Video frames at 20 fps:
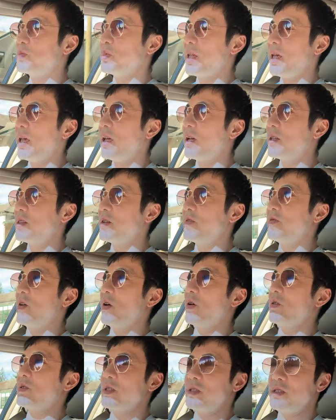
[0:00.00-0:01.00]
playing on their
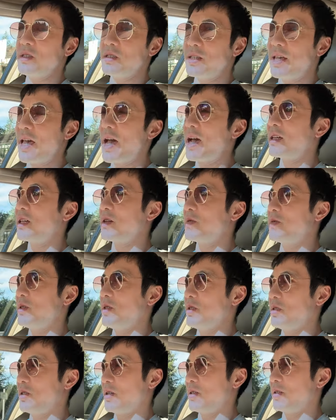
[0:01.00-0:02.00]
phones and just yakking
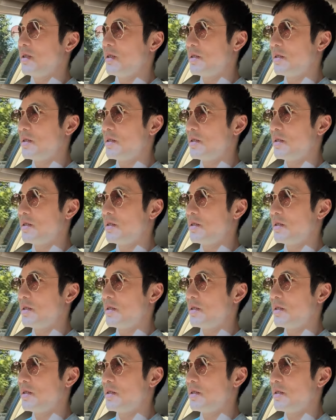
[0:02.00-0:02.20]
with each other.